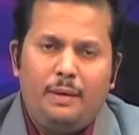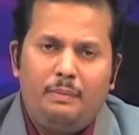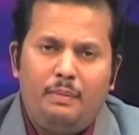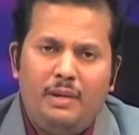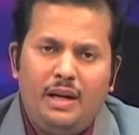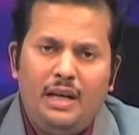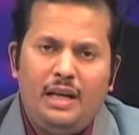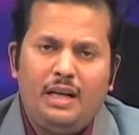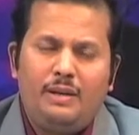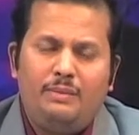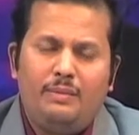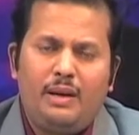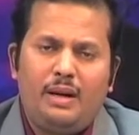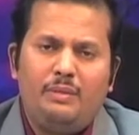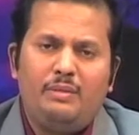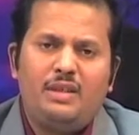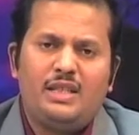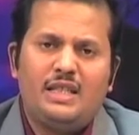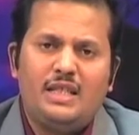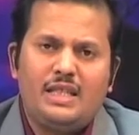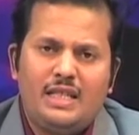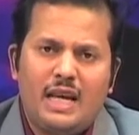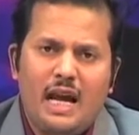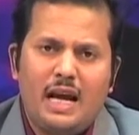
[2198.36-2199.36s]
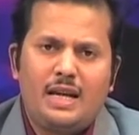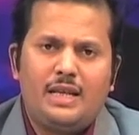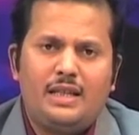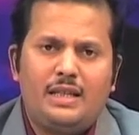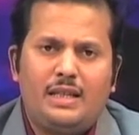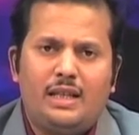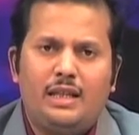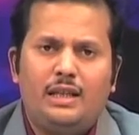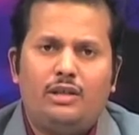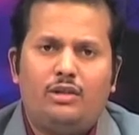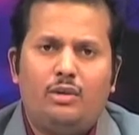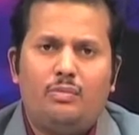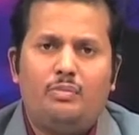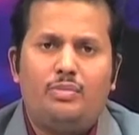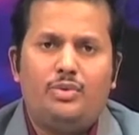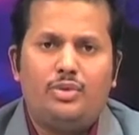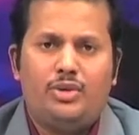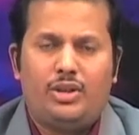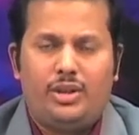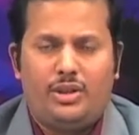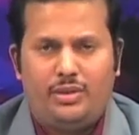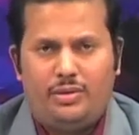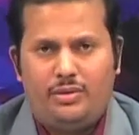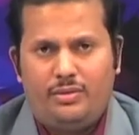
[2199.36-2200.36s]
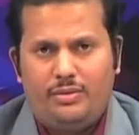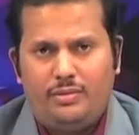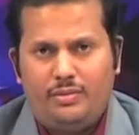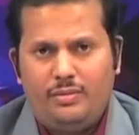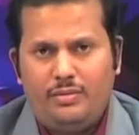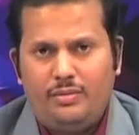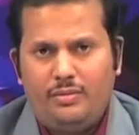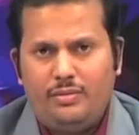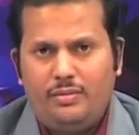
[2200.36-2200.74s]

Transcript: and belief can be syntactically computed